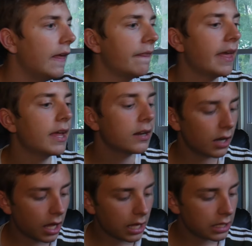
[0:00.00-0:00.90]
And
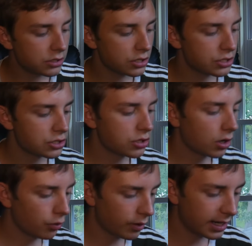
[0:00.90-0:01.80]
then I just
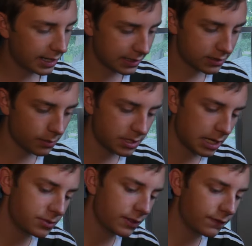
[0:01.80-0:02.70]
start writing.
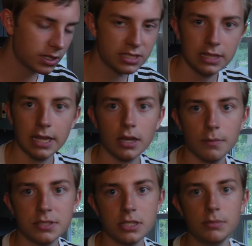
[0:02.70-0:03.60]
Sometimes the first thing that
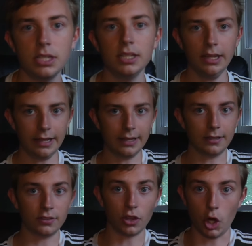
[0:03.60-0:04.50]
comes to me
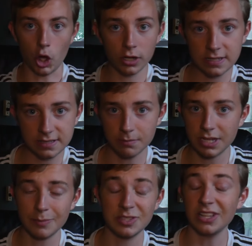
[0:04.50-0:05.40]
is the hook.
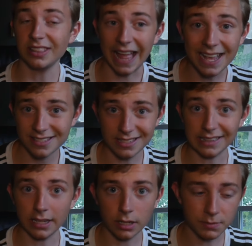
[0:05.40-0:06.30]
Sometimes the last thing
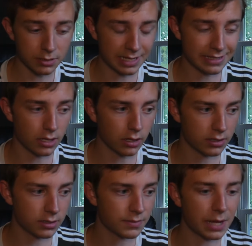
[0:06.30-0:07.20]
that comes to me is the hook.
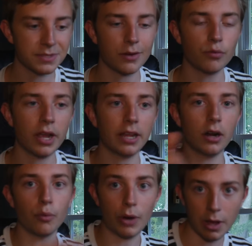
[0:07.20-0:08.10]
Sometimes I write
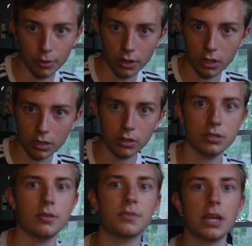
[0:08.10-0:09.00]
around the hook.
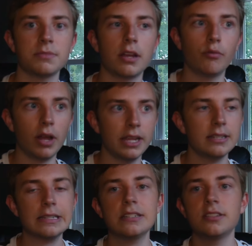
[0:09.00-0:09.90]
Sometimes I
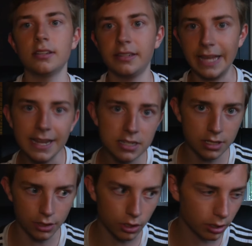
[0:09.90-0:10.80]
write to get
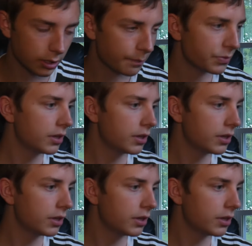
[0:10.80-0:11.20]
to the hook.